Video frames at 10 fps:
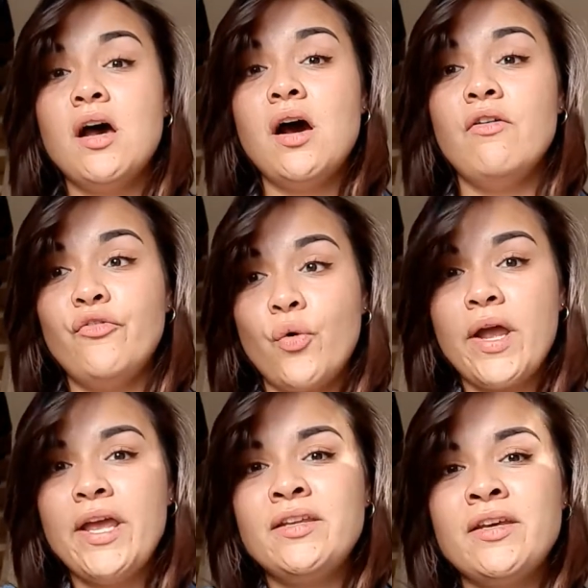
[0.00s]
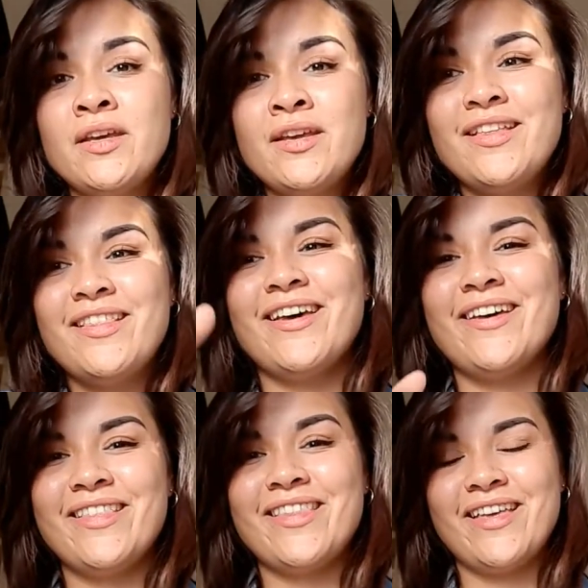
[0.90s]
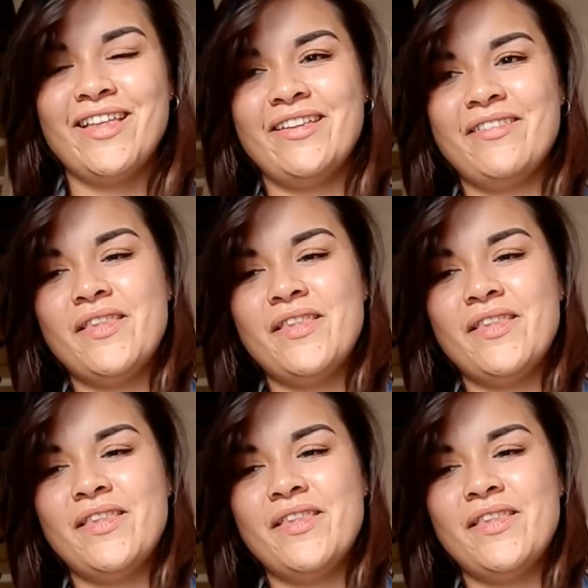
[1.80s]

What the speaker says: avoid the